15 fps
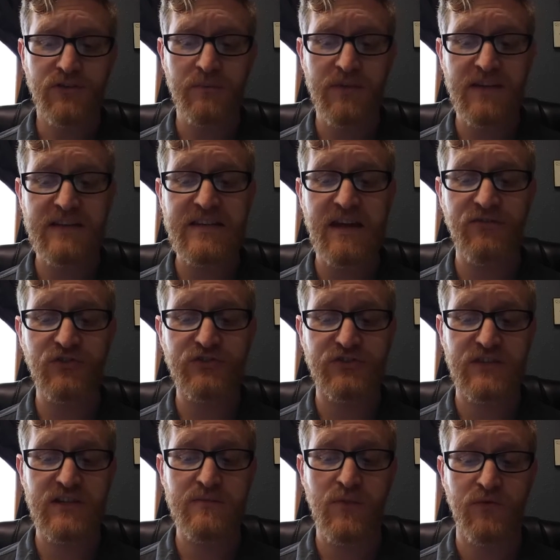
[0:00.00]
something never
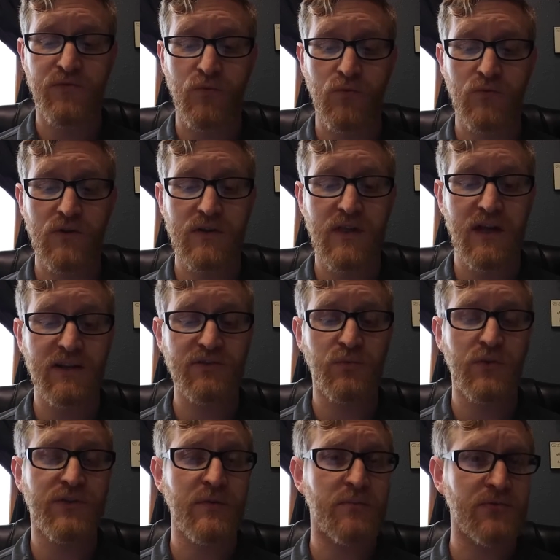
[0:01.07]
seen before. And that is
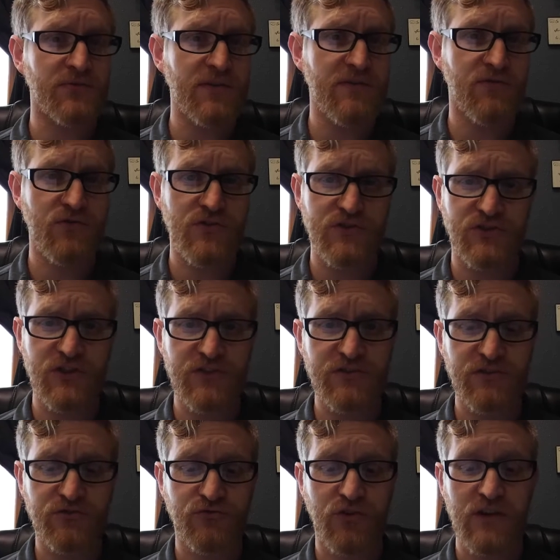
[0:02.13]
what the believer in
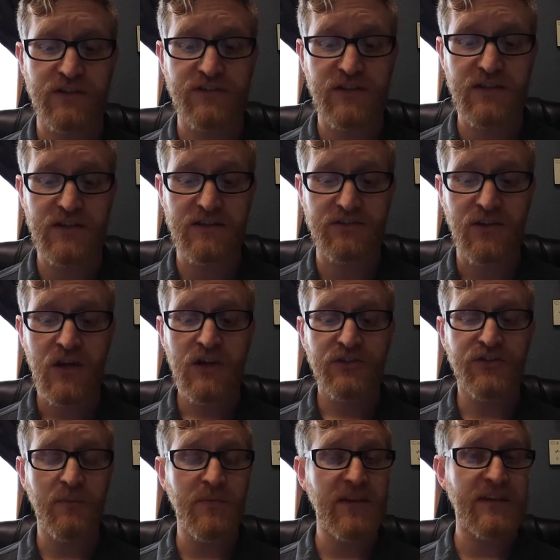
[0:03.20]
Jesus Christ is,
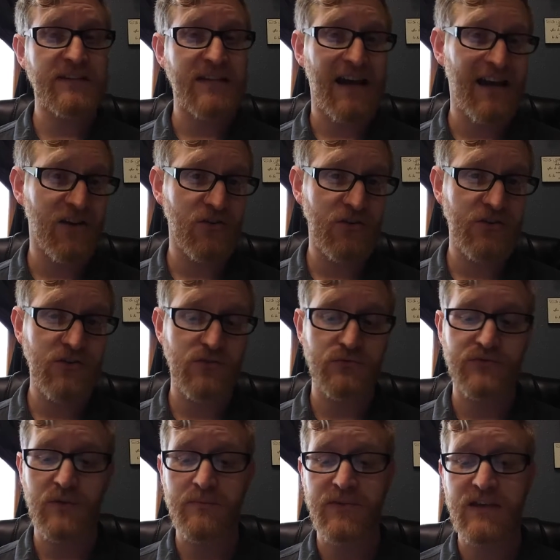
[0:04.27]
something entirely new,
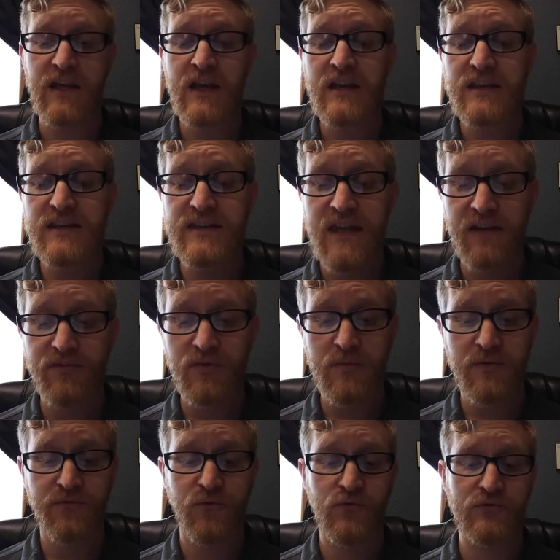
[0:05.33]
something never
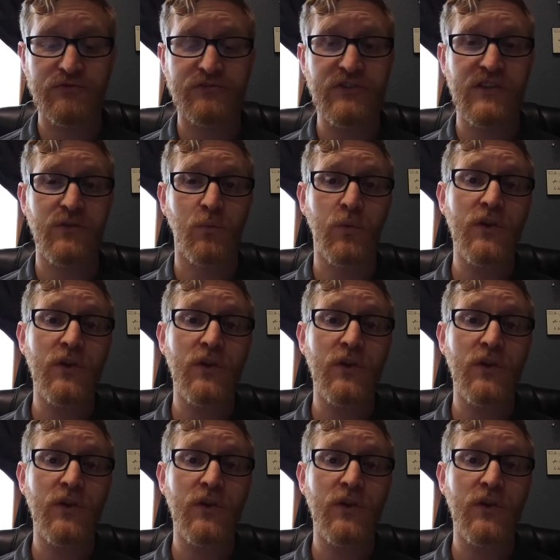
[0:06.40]
before seen.